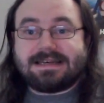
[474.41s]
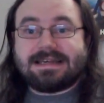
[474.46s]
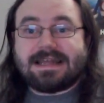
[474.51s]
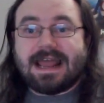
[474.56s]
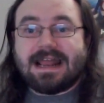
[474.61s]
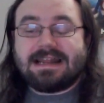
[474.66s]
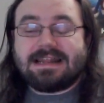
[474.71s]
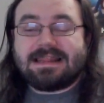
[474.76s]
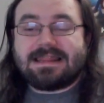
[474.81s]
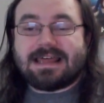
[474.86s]

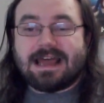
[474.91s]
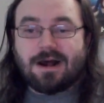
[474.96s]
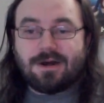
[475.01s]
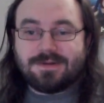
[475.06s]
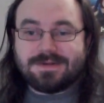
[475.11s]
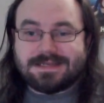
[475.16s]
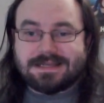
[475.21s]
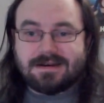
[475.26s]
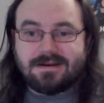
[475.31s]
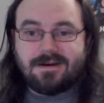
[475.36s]

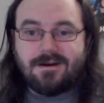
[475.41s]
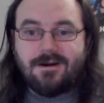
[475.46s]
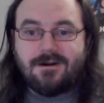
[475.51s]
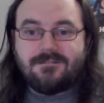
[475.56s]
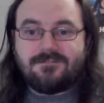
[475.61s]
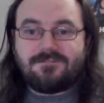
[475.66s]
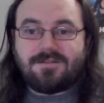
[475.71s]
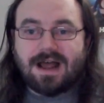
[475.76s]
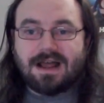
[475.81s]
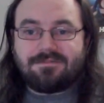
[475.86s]

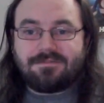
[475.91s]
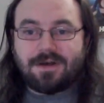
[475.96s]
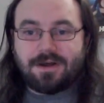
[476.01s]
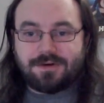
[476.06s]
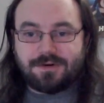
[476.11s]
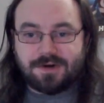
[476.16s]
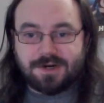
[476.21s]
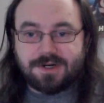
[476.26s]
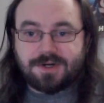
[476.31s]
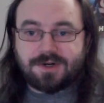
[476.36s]

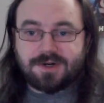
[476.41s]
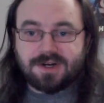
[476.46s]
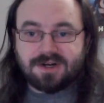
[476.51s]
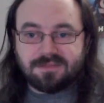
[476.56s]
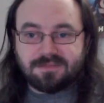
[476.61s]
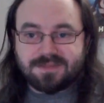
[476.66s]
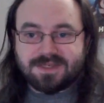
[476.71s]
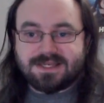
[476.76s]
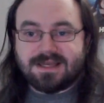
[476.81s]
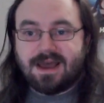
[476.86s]
10,500
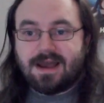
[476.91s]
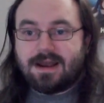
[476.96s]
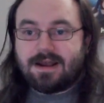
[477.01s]
troops.